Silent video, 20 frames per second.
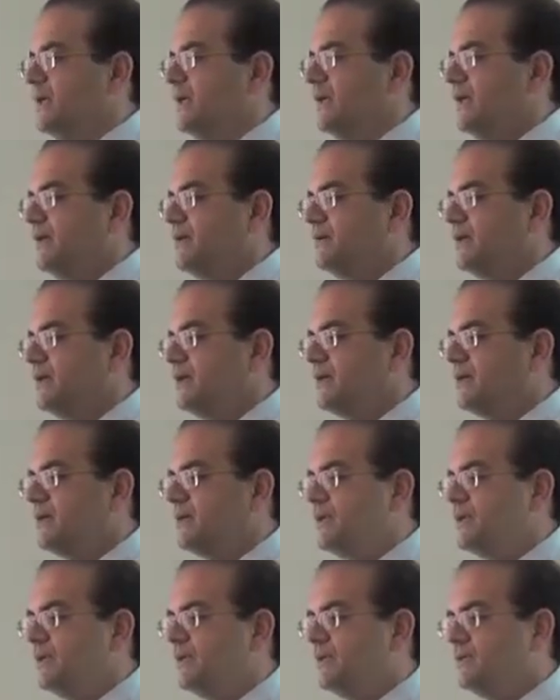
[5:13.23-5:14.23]
And
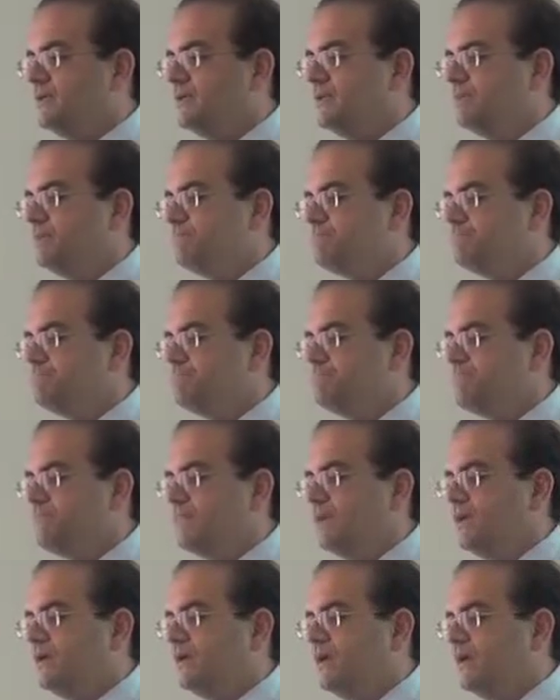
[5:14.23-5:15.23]
then
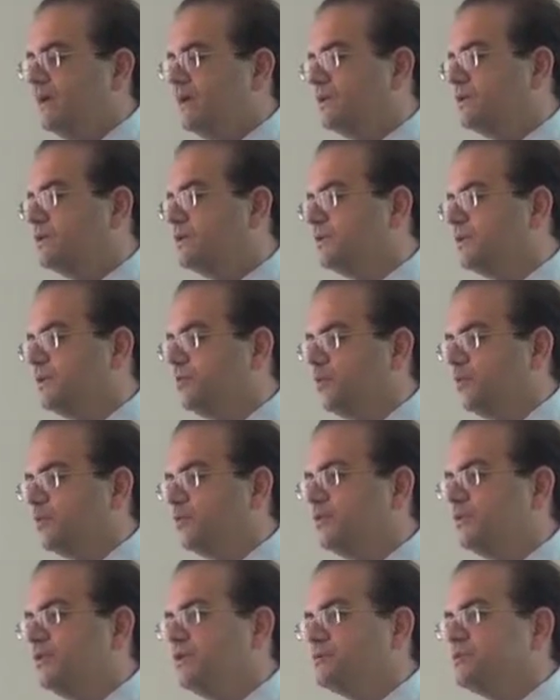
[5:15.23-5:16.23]
I currently
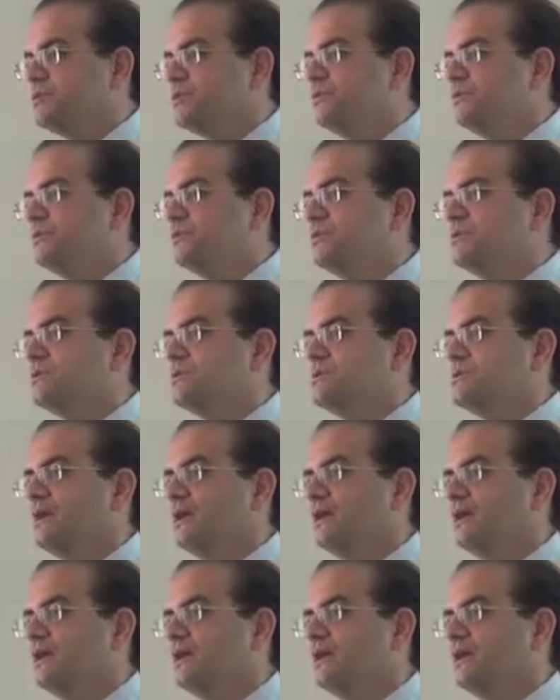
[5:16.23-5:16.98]
work with our students.